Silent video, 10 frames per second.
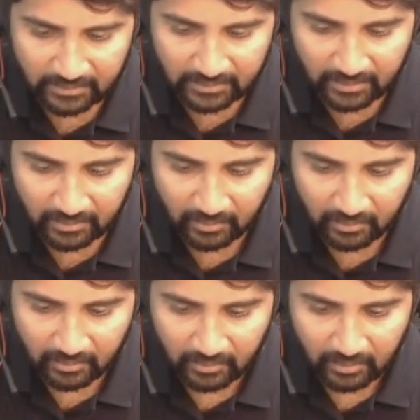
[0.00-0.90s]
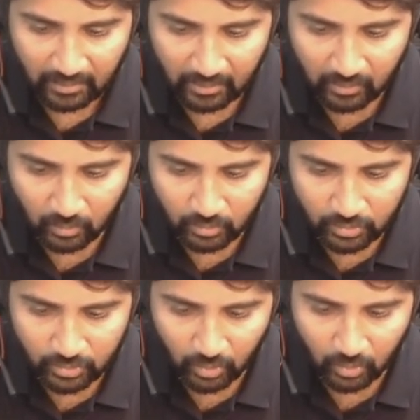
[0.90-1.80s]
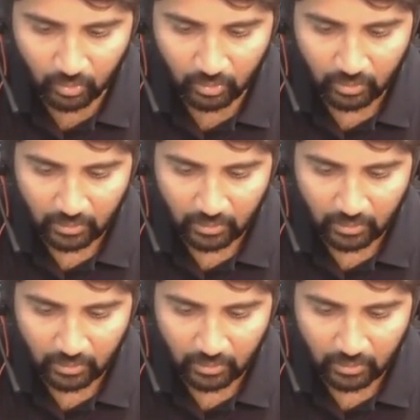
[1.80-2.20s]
AZ account show